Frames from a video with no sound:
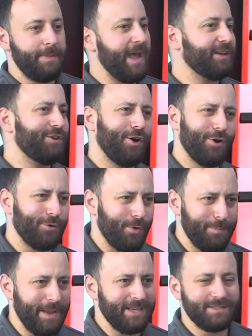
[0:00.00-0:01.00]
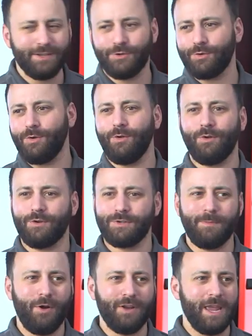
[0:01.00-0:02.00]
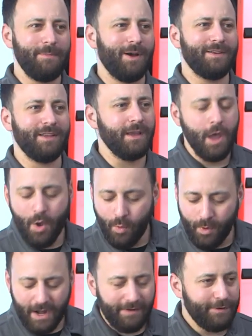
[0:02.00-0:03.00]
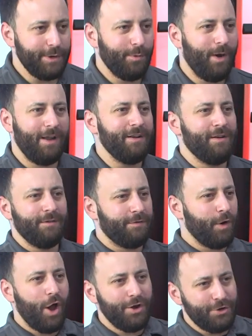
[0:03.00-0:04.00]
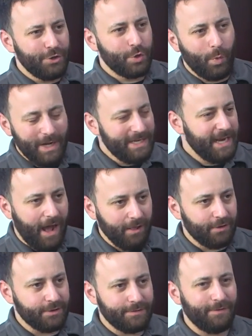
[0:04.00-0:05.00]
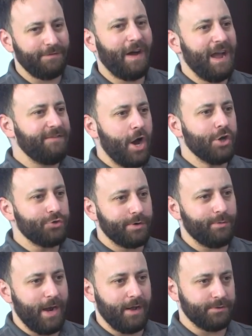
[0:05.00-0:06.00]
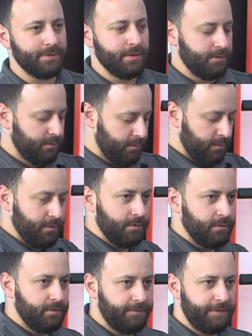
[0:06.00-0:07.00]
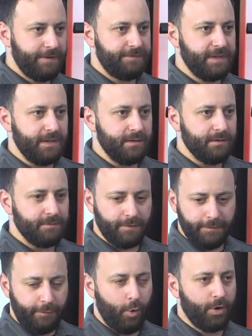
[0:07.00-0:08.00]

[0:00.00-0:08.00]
in the backyard or pest control or small game hunting, whatever you want, for under $20 for 500 rounds. 50 for